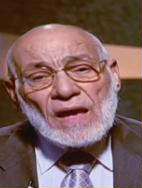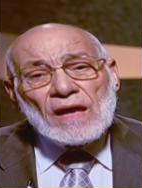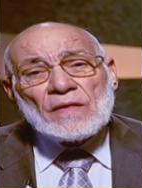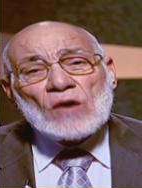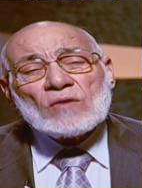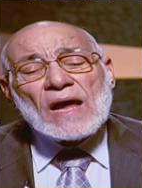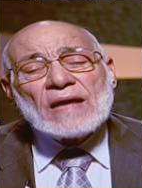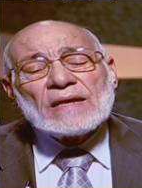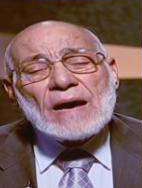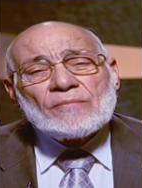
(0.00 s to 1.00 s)
The
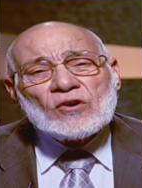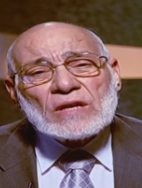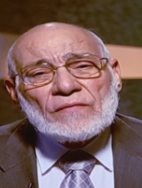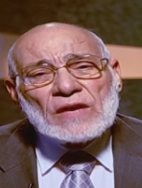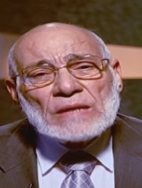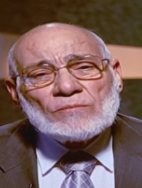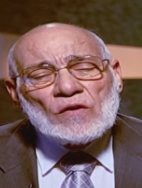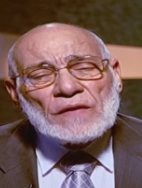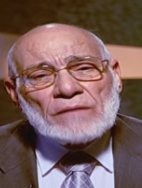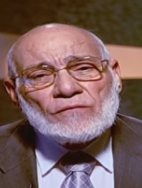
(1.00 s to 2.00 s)
Quran, a book revealed more
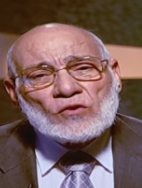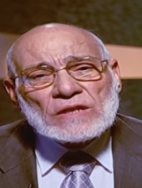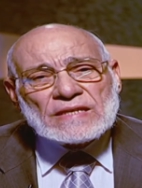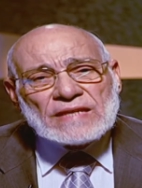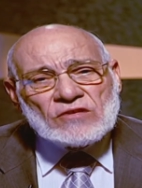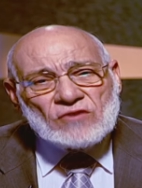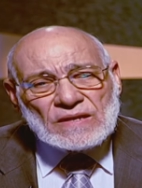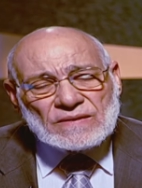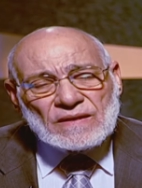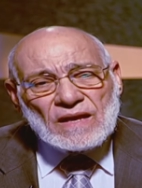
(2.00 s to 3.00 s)
than 14
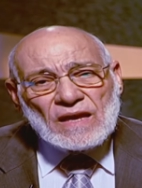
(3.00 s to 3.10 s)
centuries